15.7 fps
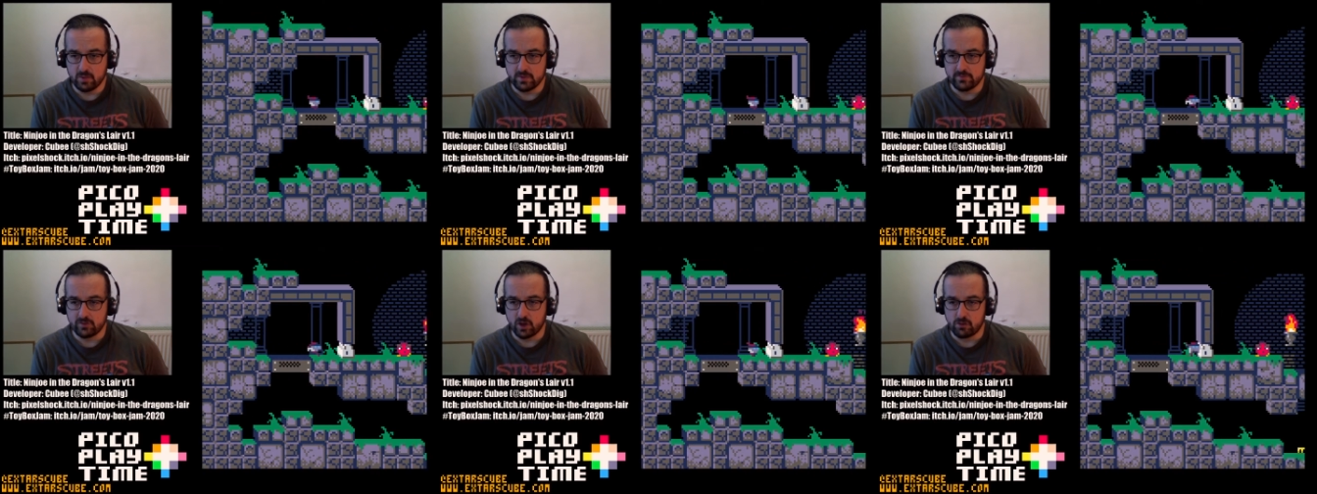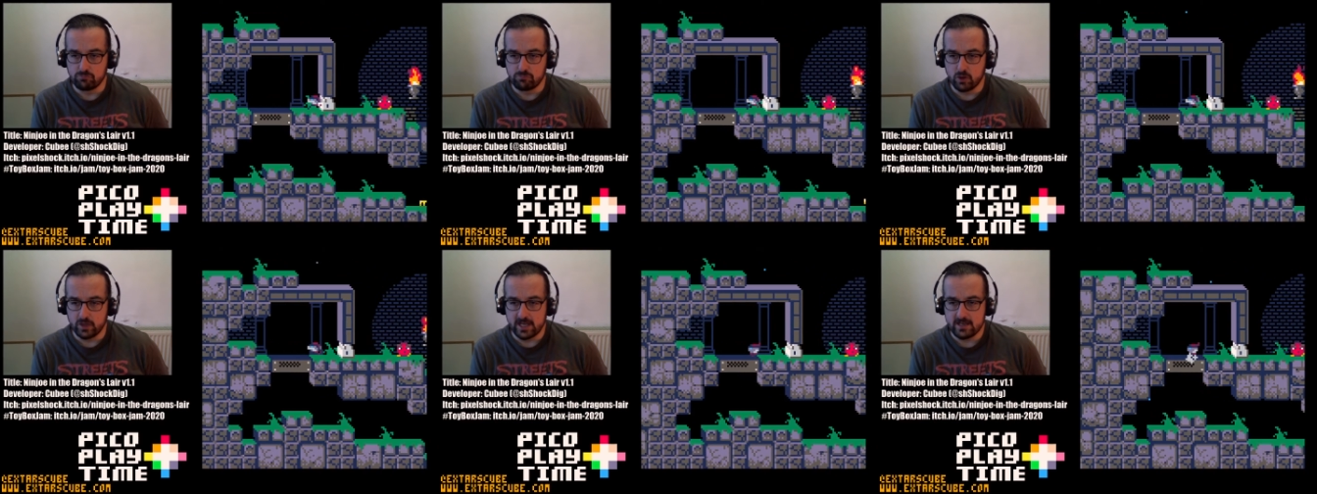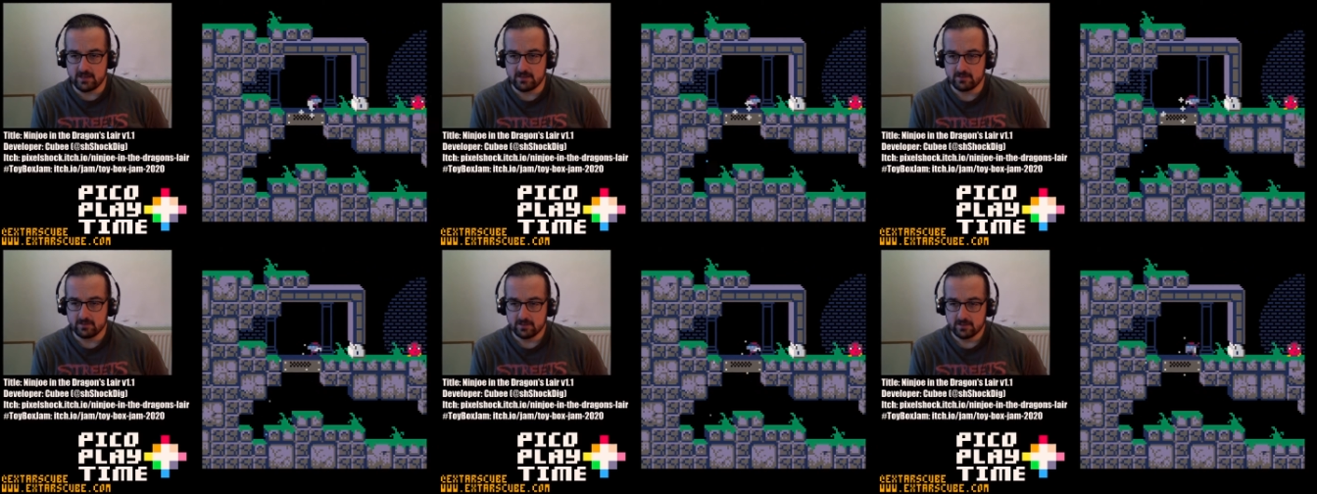We've got
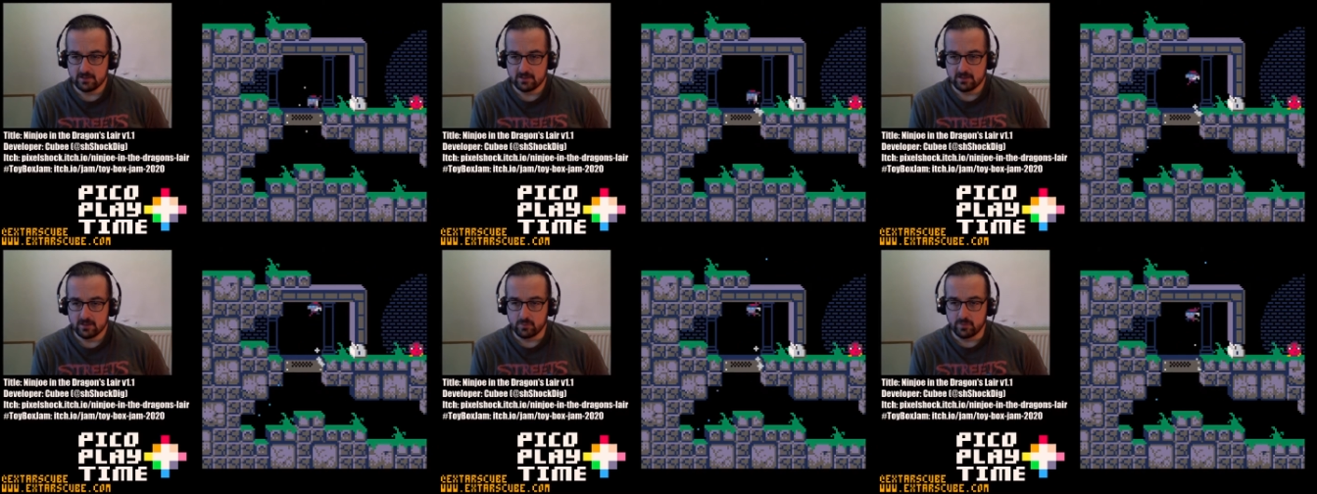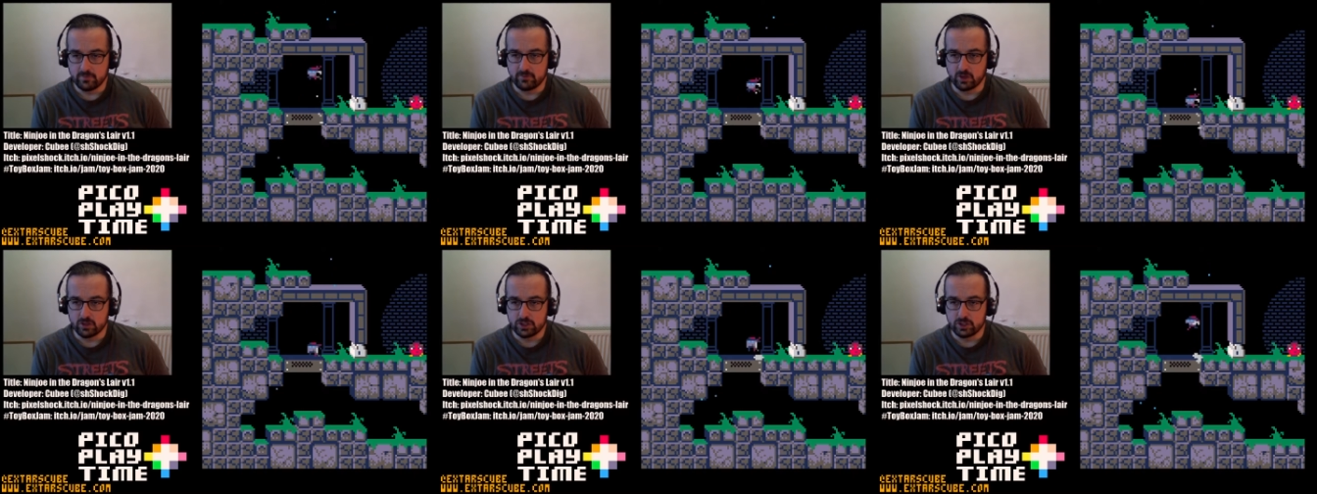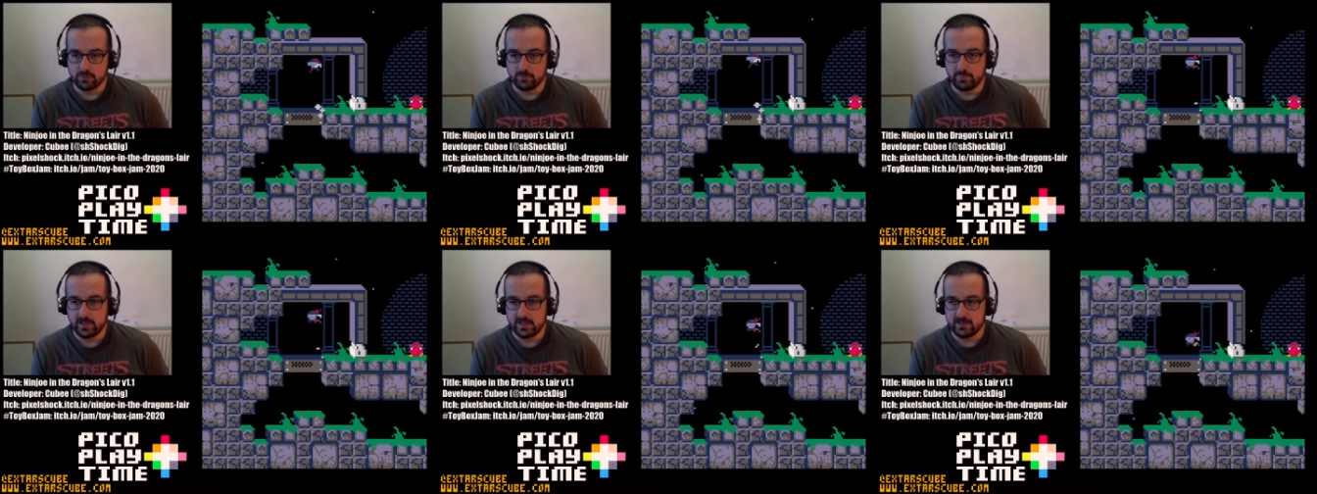running, we've got
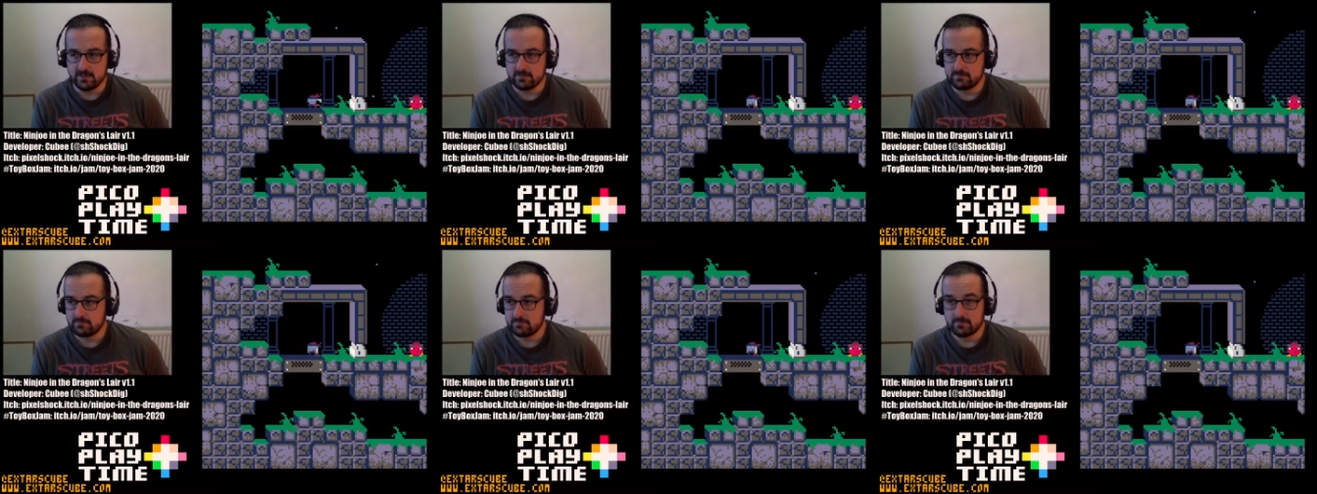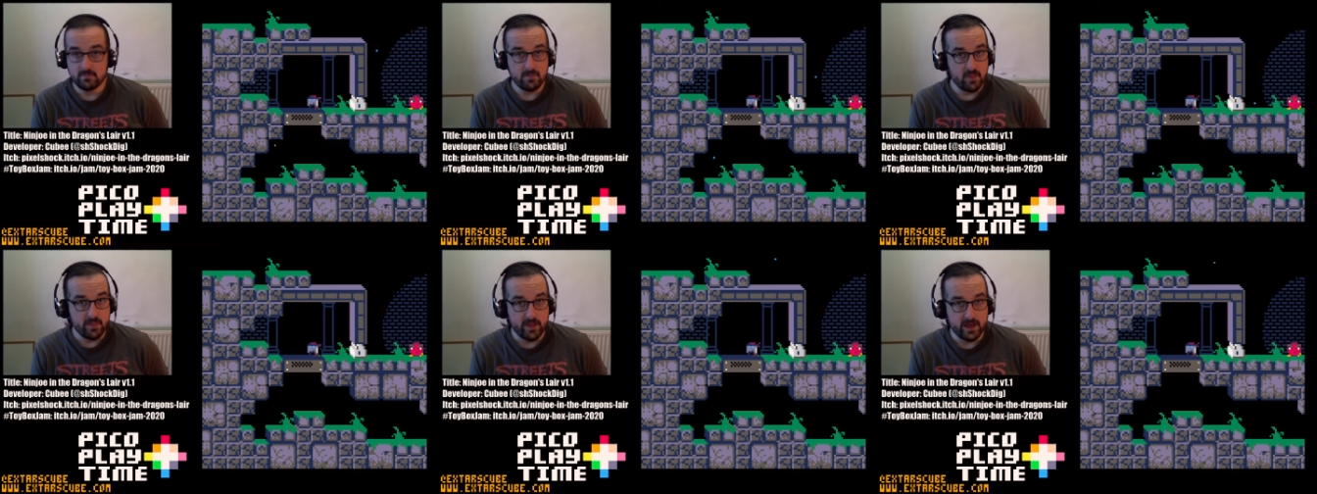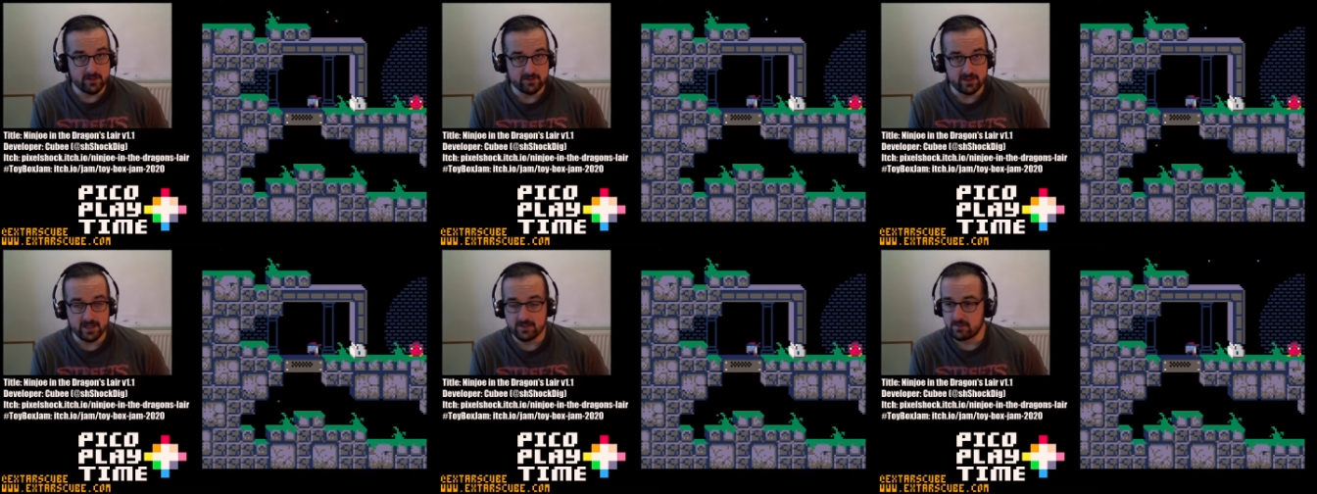jumping,
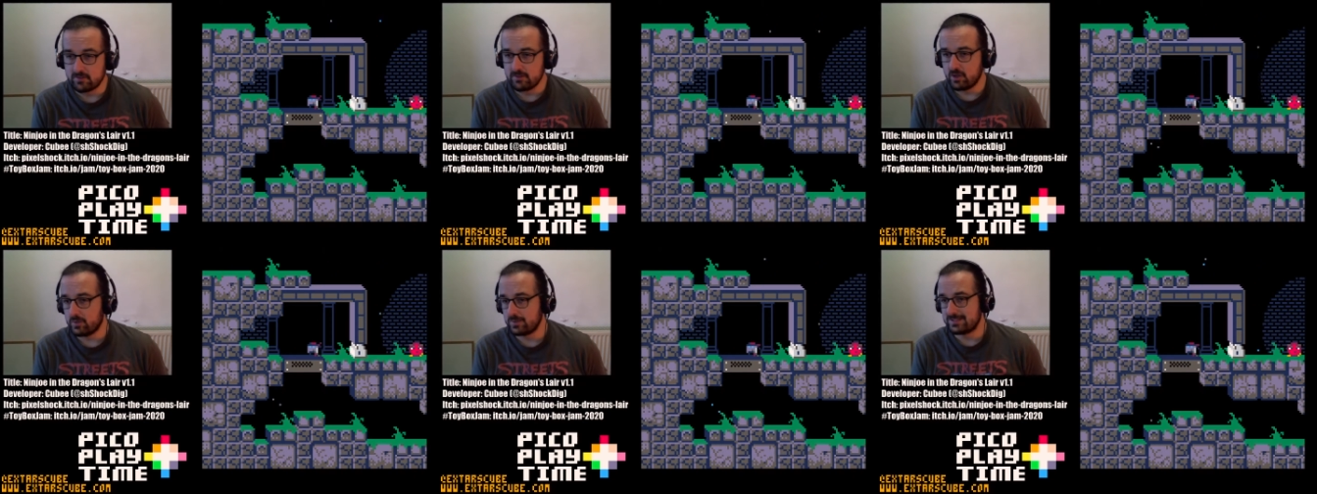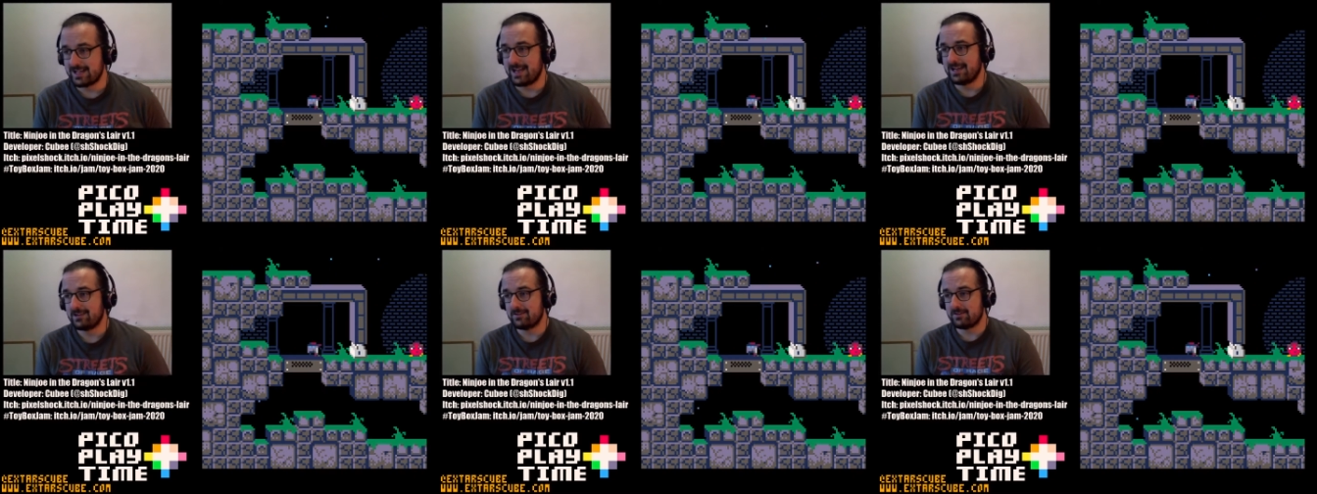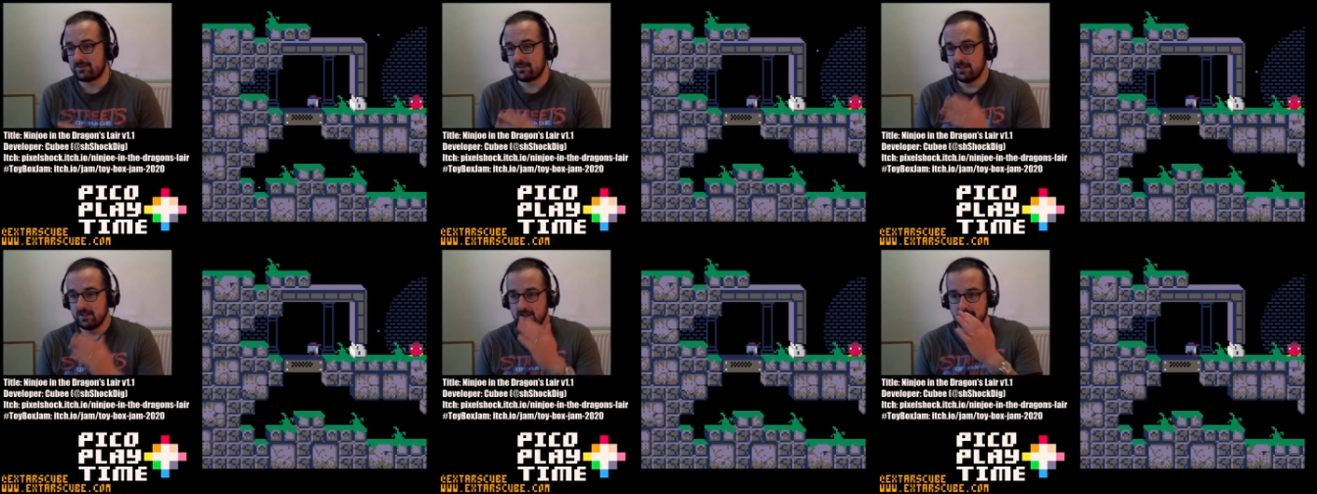that's it. There's no attacks.